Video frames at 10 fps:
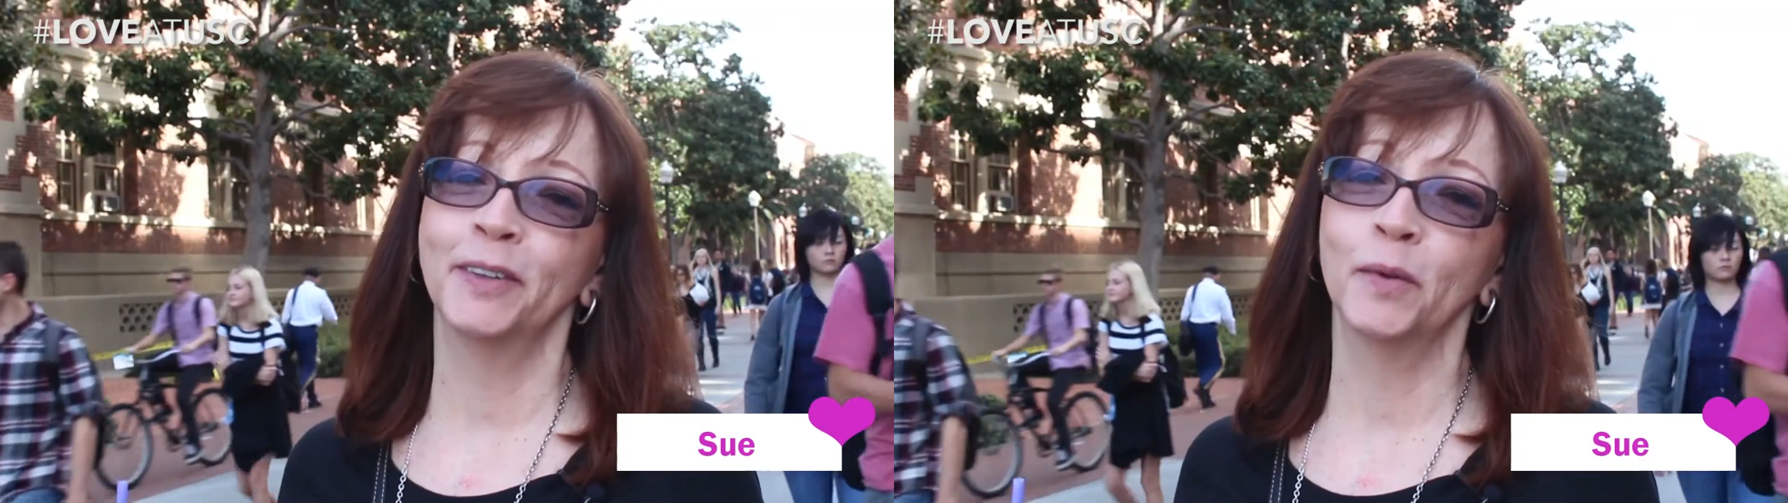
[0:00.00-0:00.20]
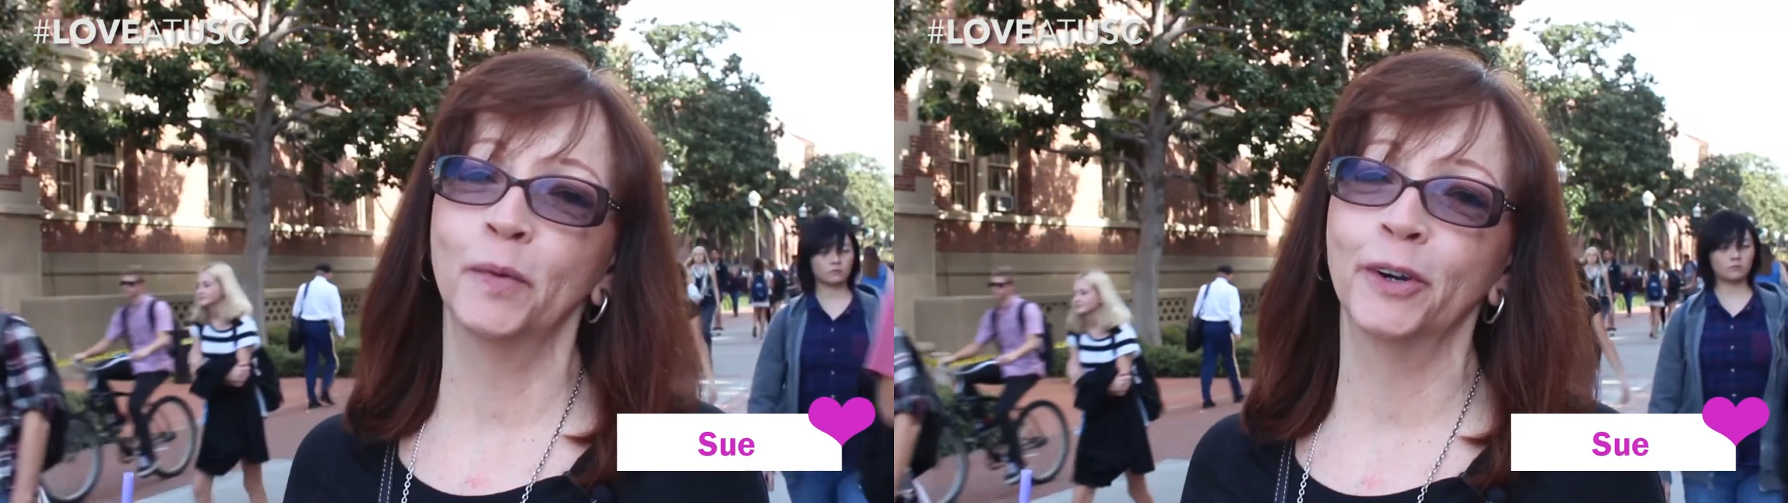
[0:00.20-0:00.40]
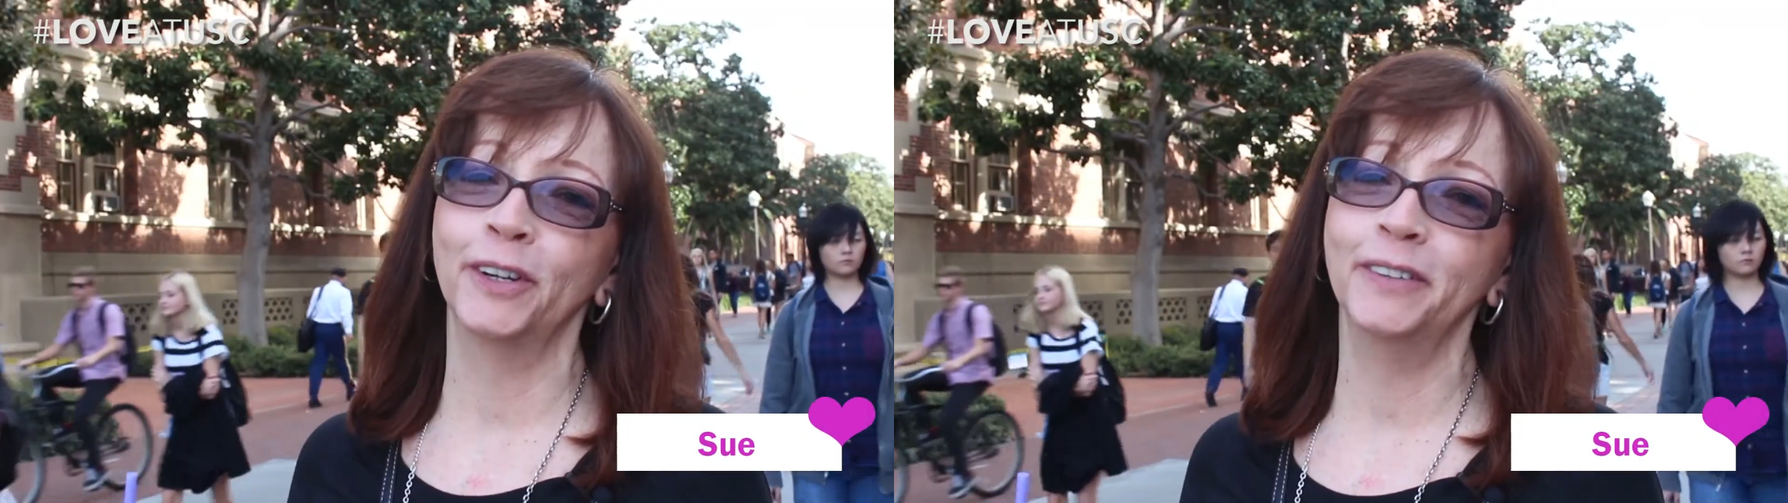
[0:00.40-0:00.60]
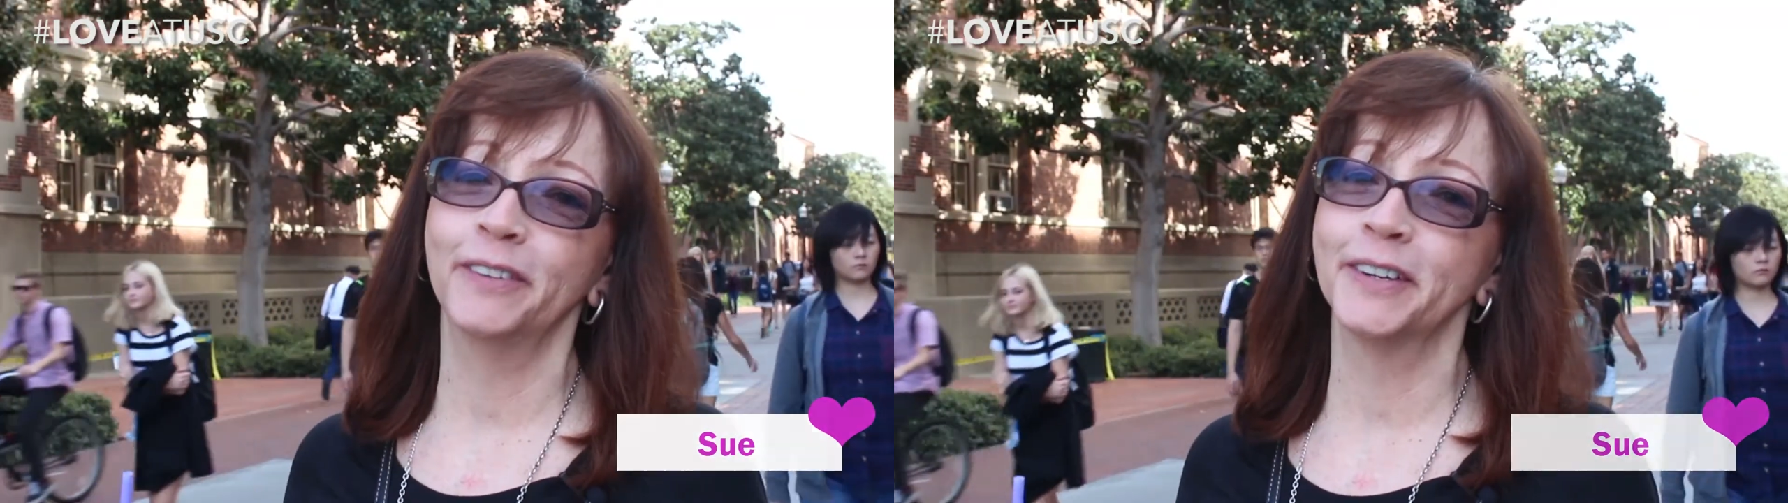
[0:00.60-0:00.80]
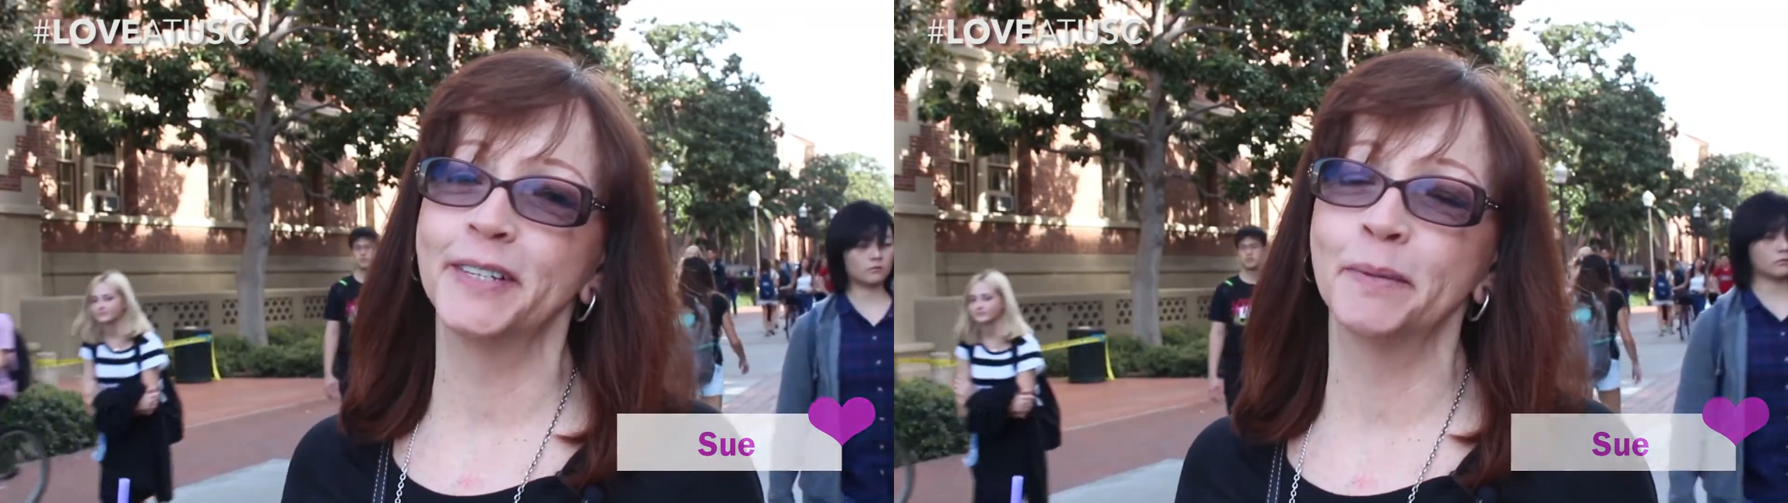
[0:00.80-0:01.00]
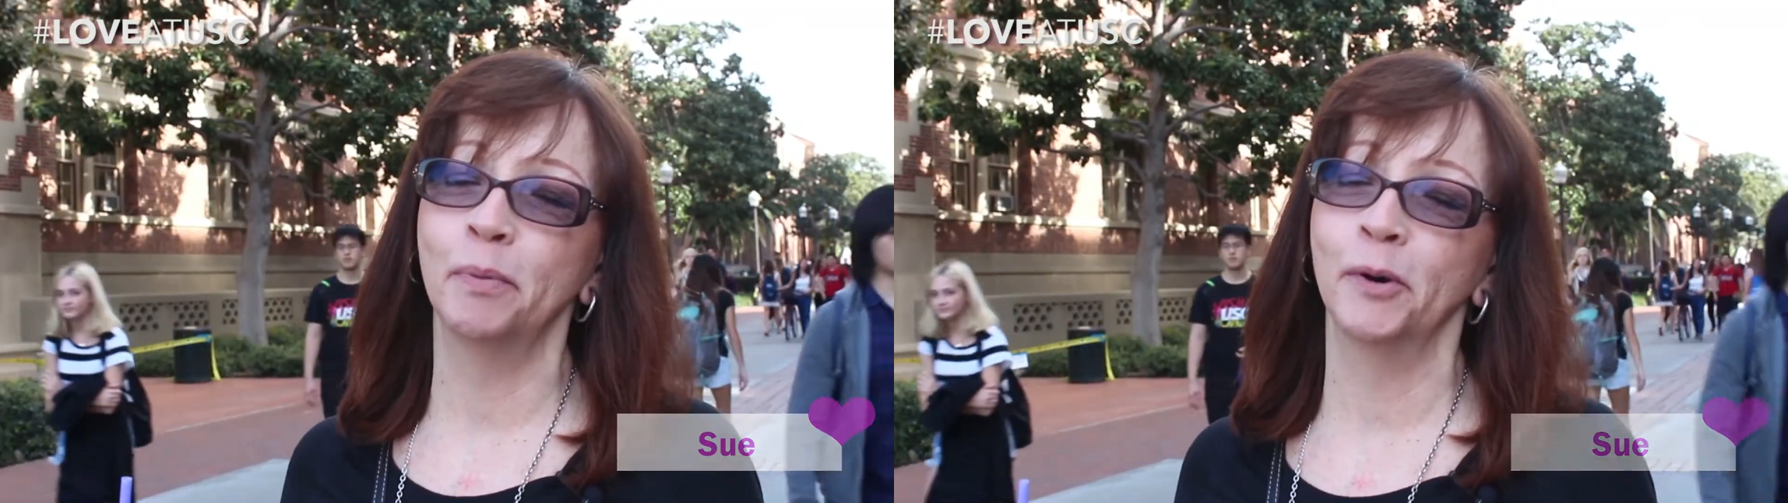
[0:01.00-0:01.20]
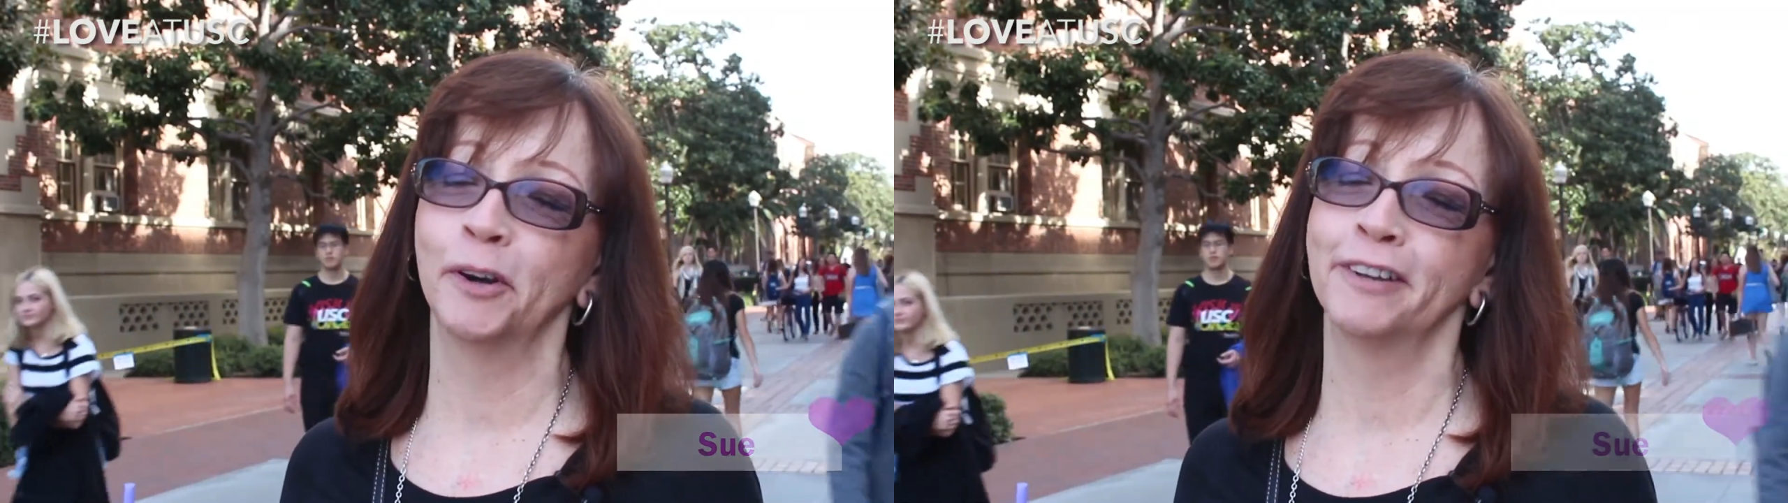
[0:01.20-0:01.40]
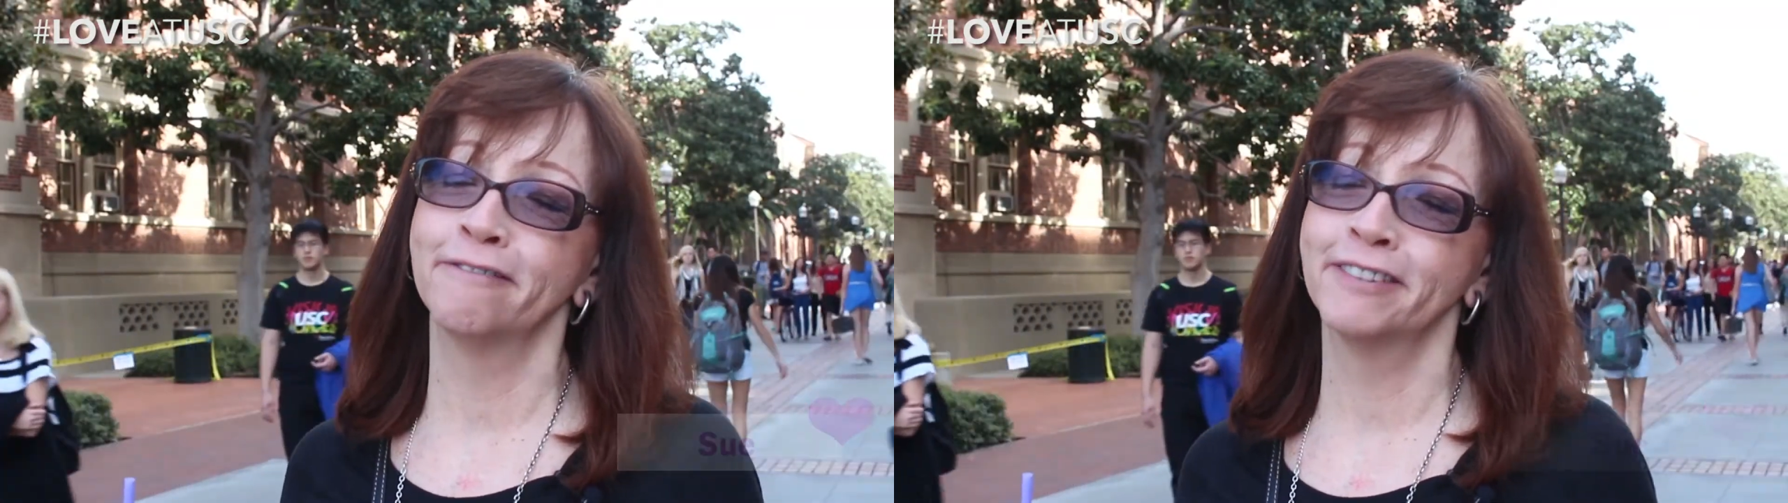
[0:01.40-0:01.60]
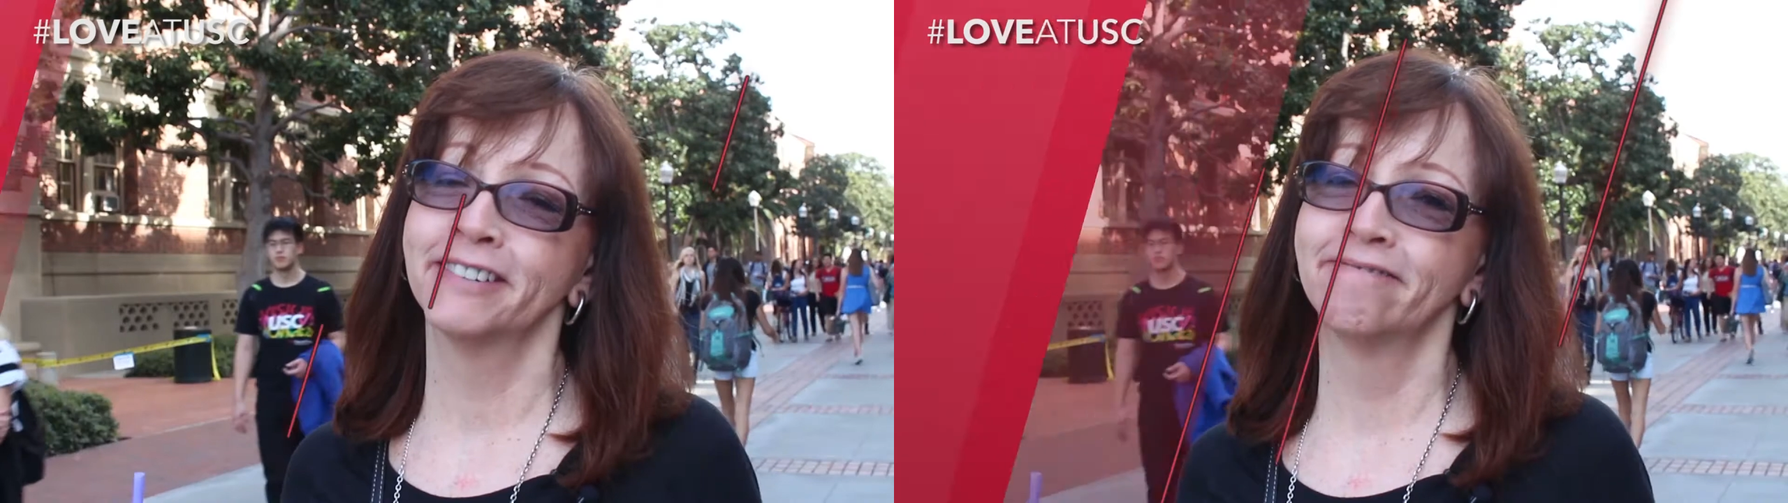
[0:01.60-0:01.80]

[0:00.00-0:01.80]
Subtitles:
in the world. Very supportive.